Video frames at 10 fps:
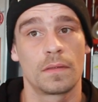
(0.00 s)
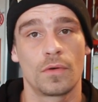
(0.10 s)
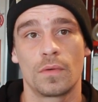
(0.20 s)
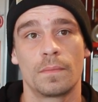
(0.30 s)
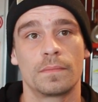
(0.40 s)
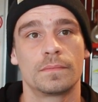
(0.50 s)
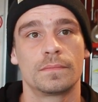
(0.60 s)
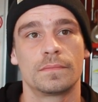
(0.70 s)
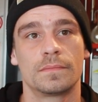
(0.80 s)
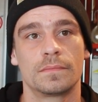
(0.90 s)
No,
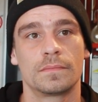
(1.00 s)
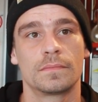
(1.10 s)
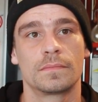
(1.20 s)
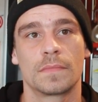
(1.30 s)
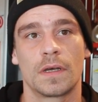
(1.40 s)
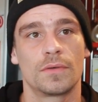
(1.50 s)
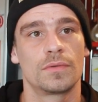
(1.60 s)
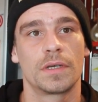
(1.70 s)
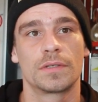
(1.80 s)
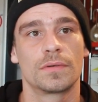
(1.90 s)
I
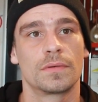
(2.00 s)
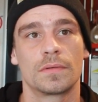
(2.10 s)
don't think so.